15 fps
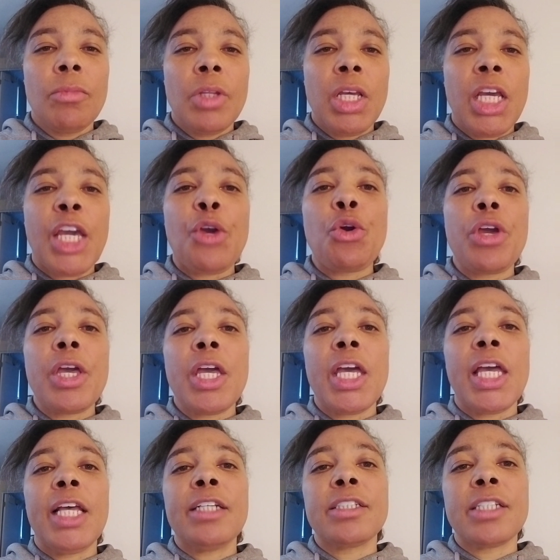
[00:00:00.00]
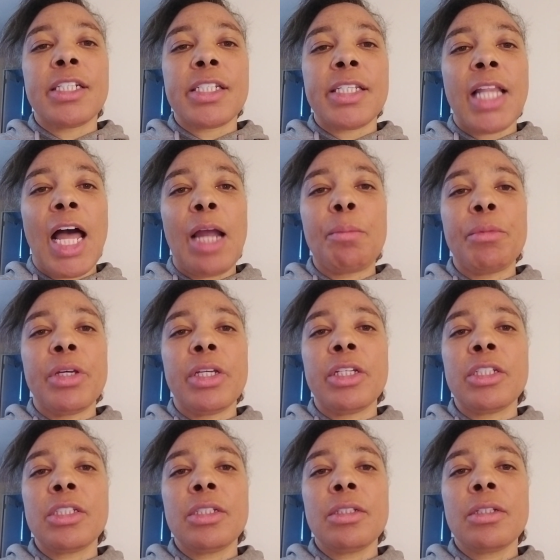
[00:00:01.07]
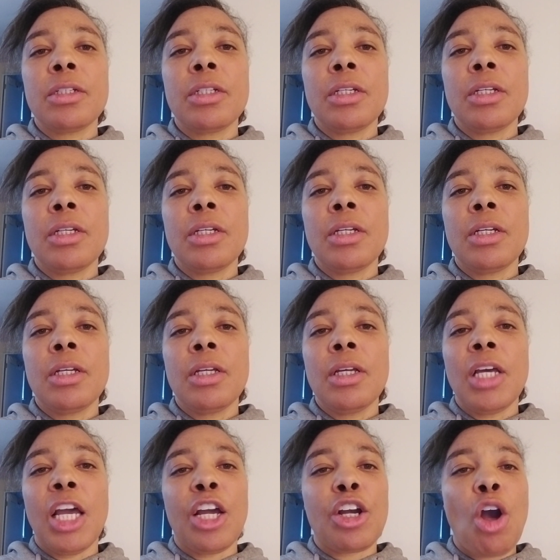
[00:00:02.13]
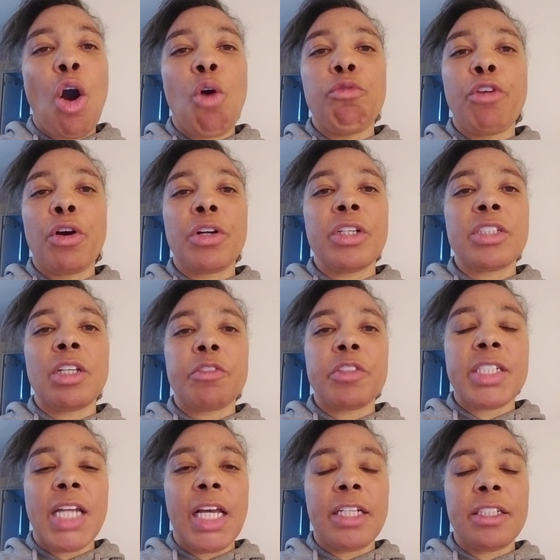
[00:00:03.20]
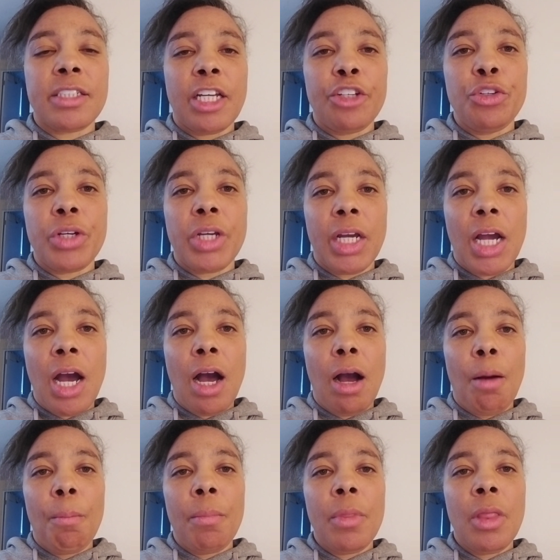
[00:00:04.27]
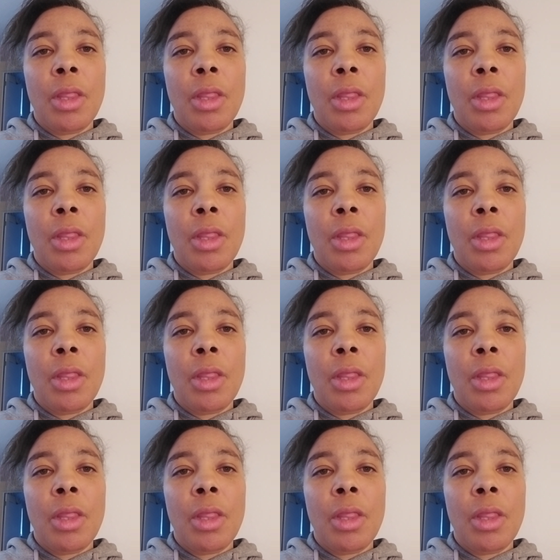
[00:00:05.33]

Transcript: He is the slimiest and covertest of snakes that you can come.